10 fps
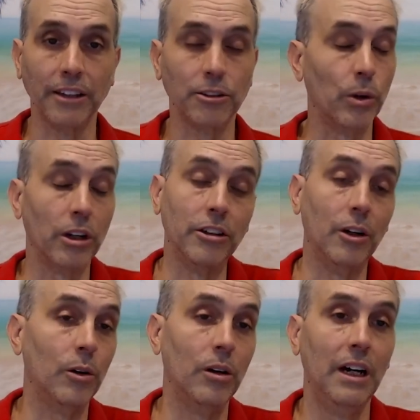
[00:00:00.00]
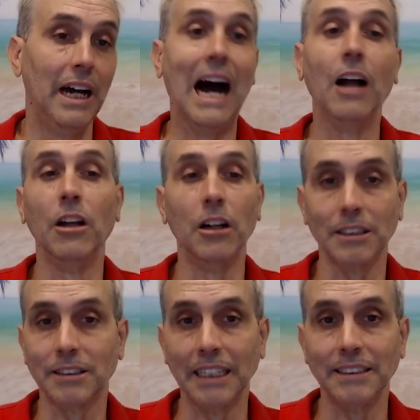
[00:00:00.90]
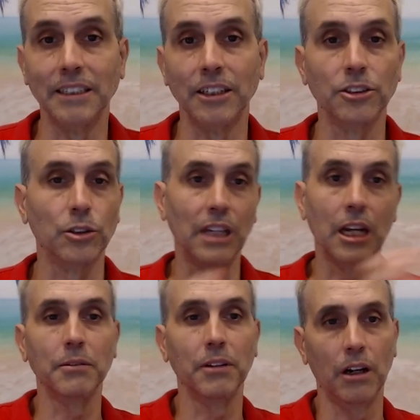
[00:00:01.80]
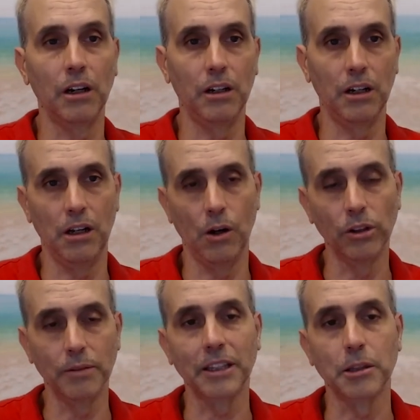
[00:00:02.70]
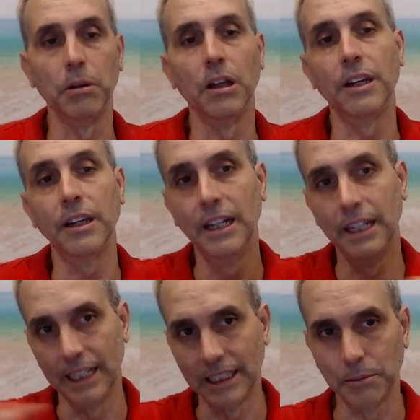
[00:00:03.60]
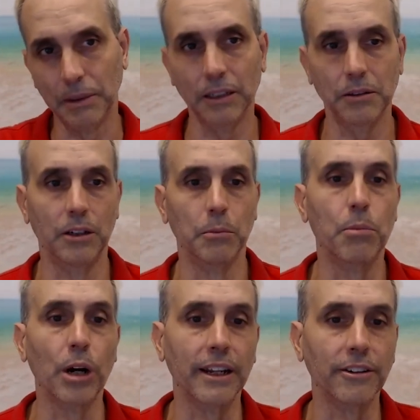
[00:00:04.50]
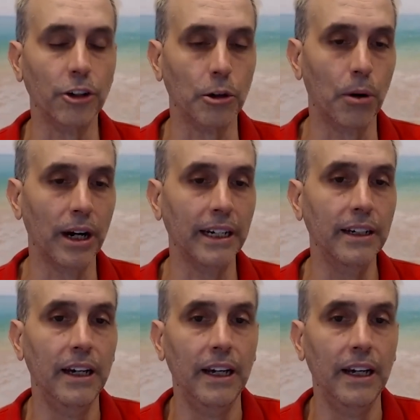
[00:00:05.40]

So we don't know how long it stays in there. So it's not only about the blood, it's about, you know, bringing it to your brain.